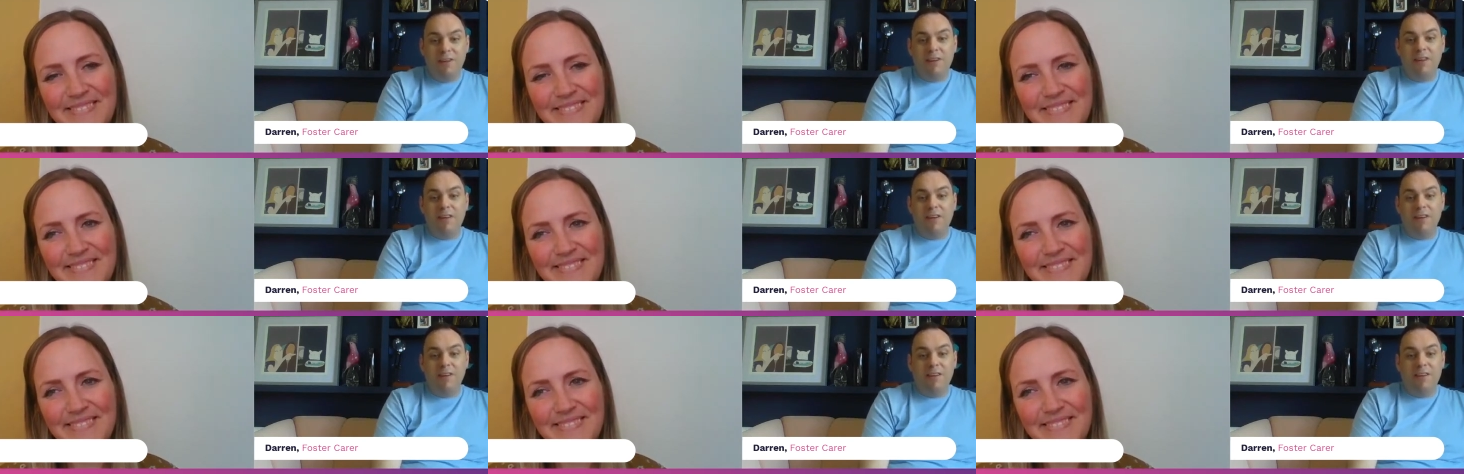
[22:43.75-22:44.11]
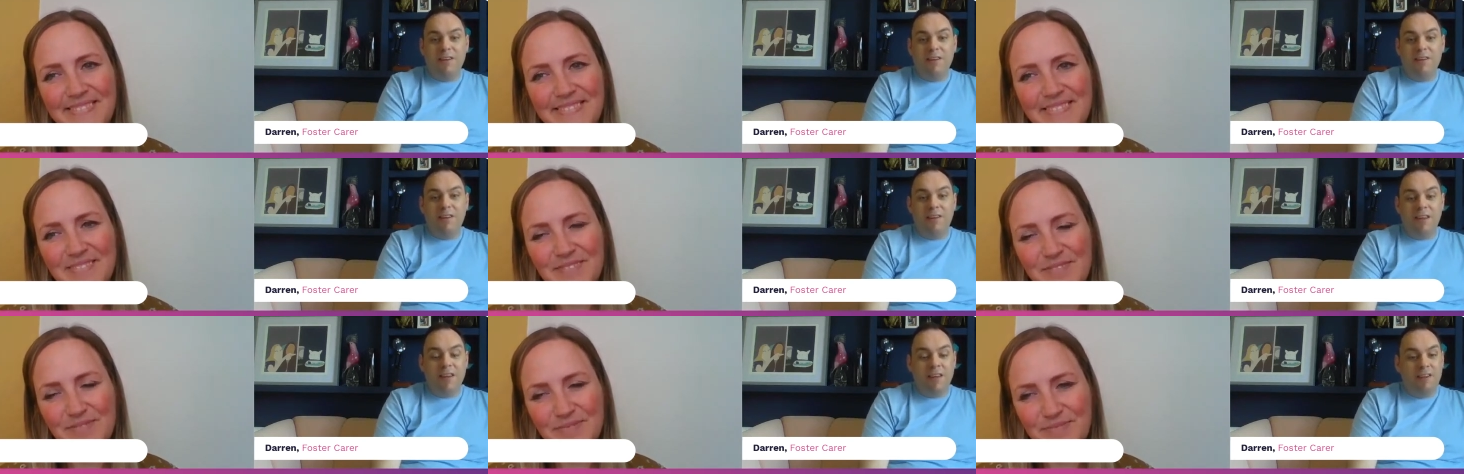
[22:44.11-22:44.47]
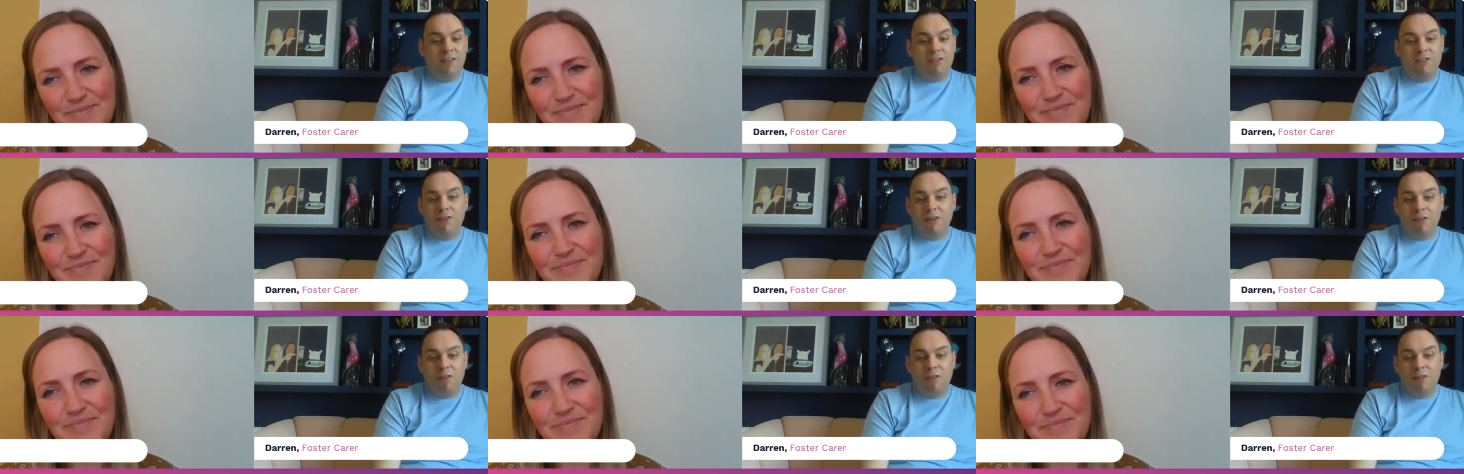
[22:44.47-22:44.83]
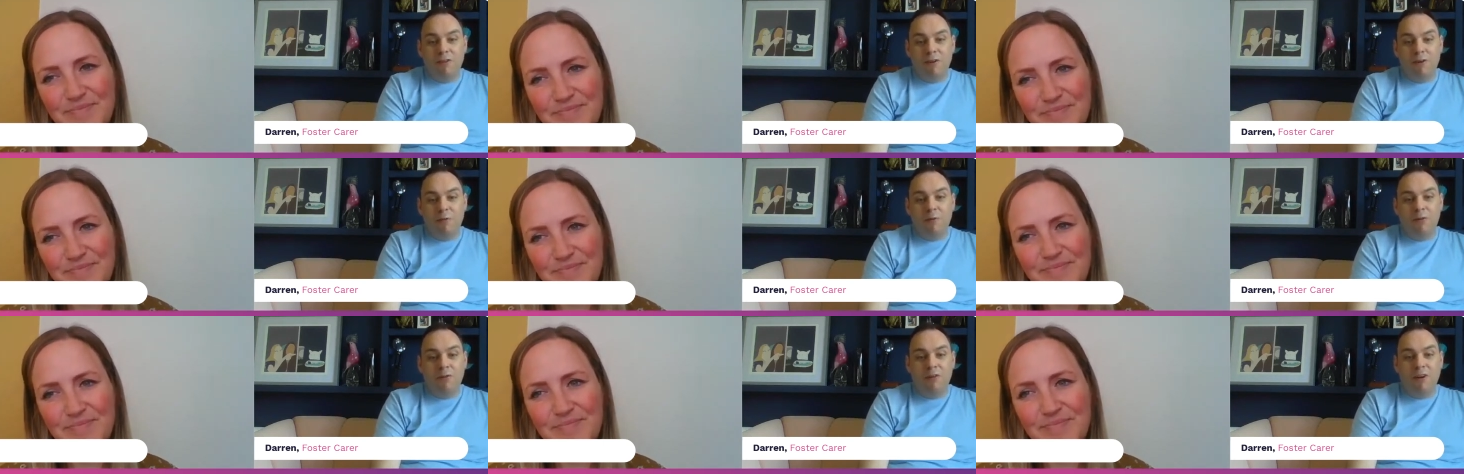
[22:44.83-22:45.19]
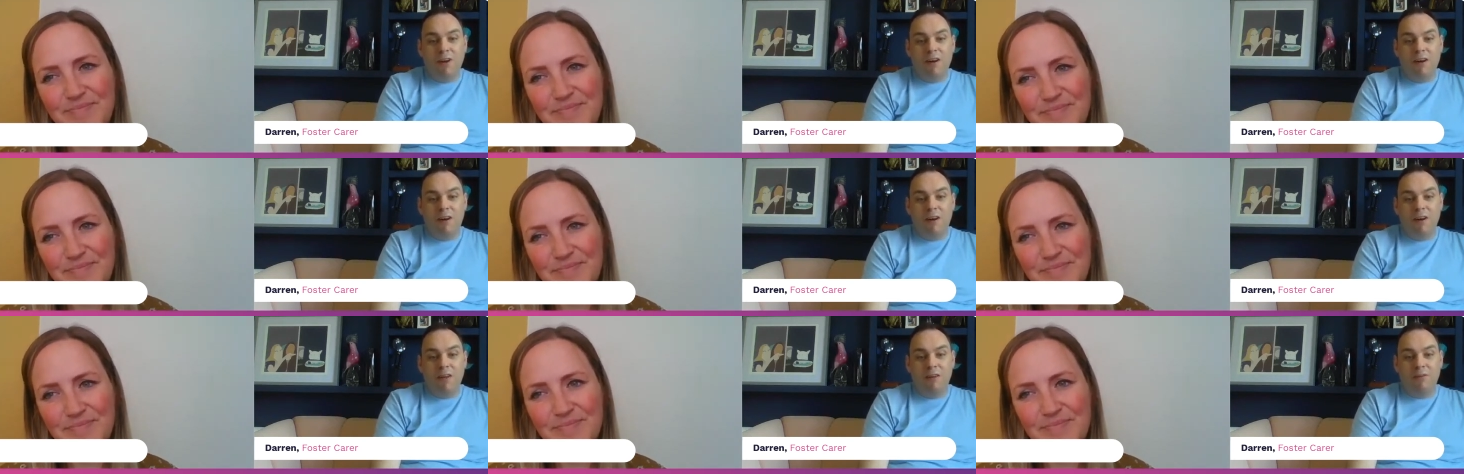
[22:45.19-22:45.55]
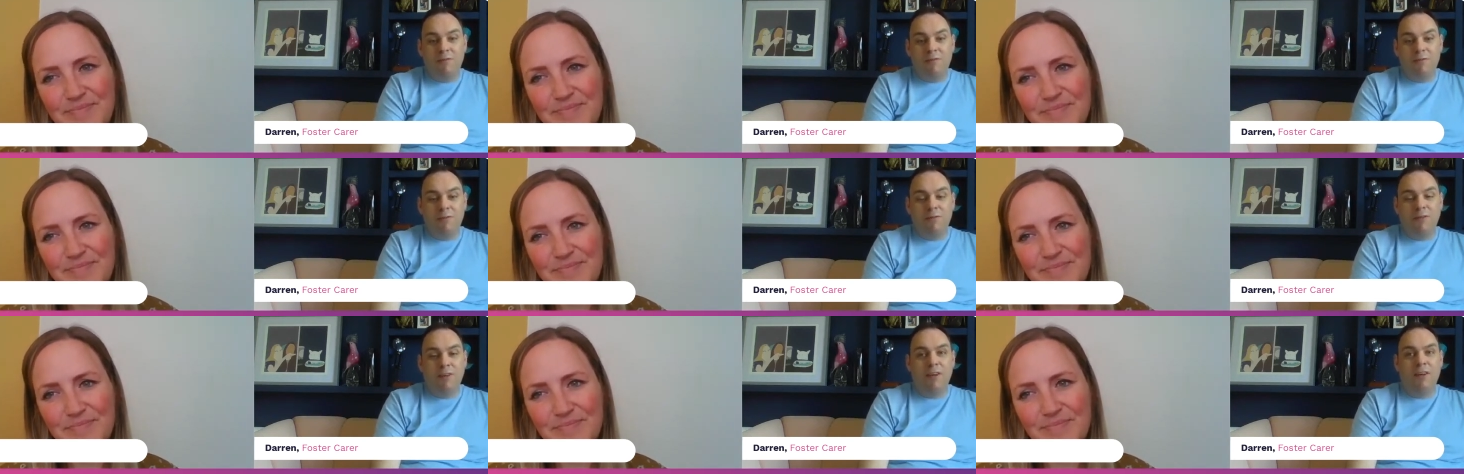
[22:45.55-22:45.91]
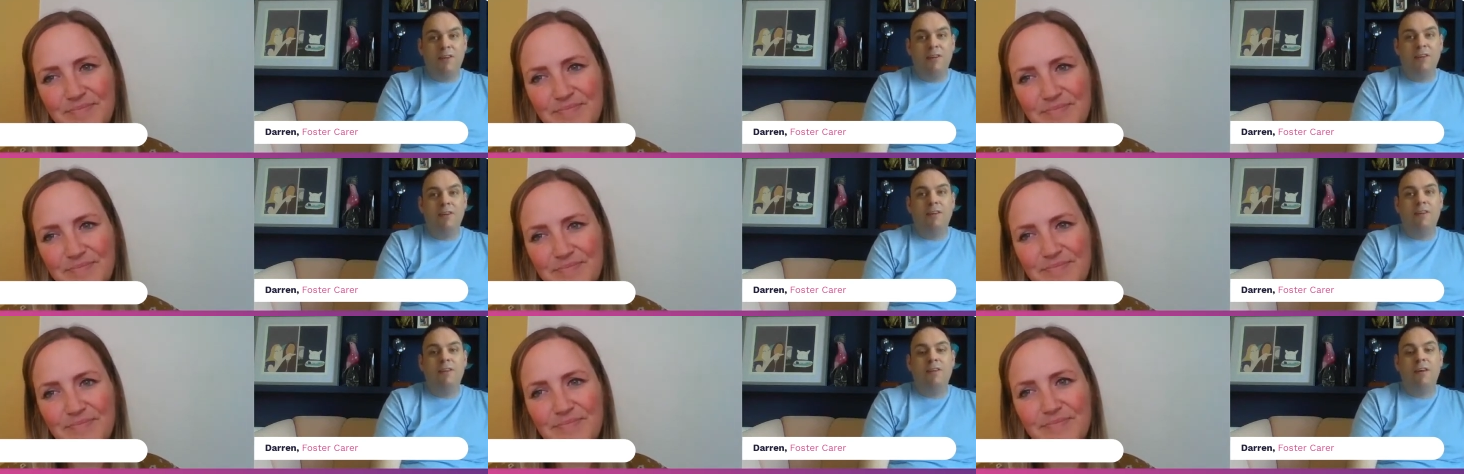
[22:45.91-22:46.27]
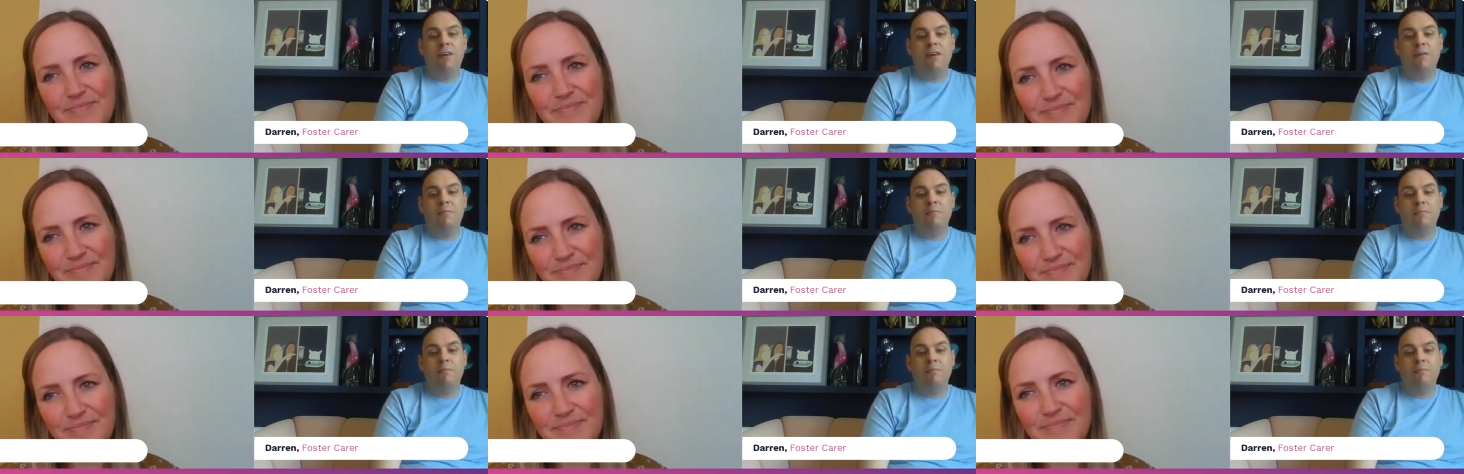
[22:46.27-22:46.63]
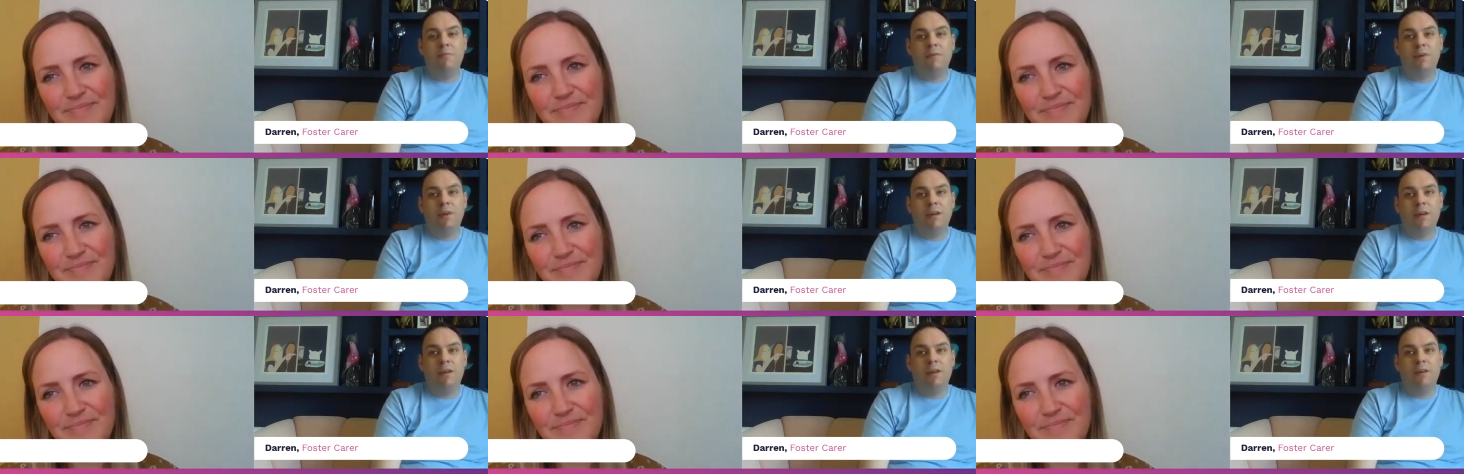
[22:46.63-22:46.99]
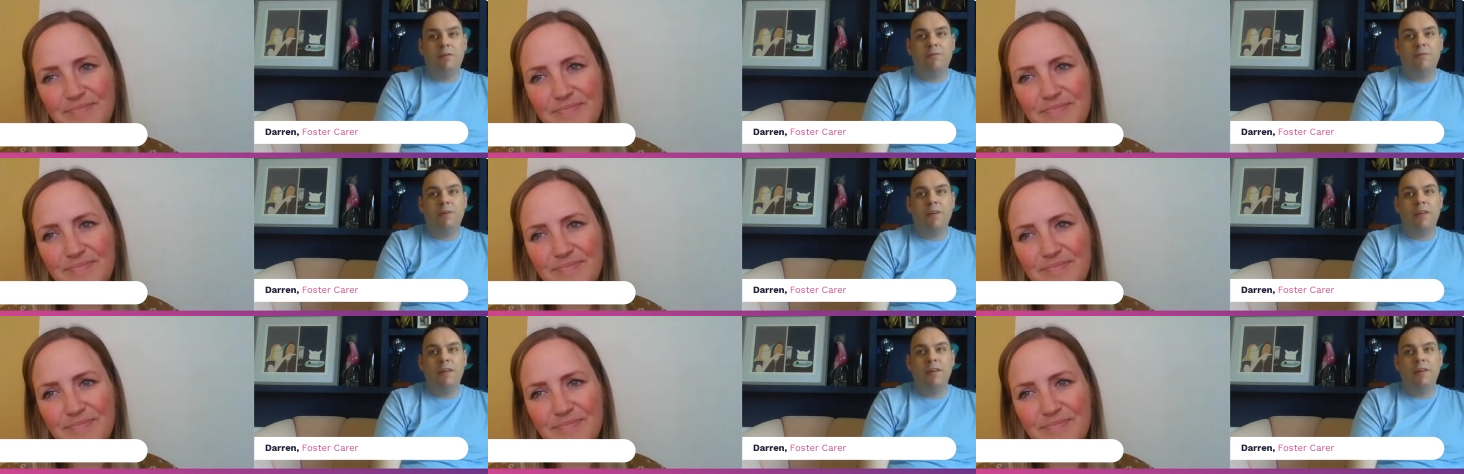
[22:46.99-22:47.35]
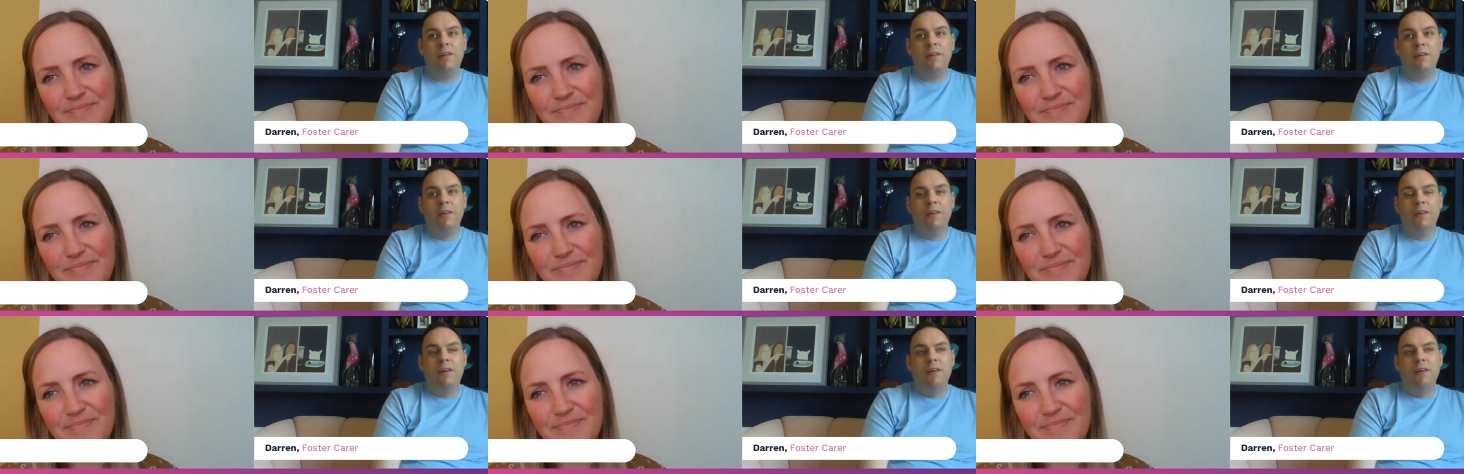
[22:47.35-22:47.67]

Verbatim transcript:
Speaker 1: Like it's just normal life, and um, and I think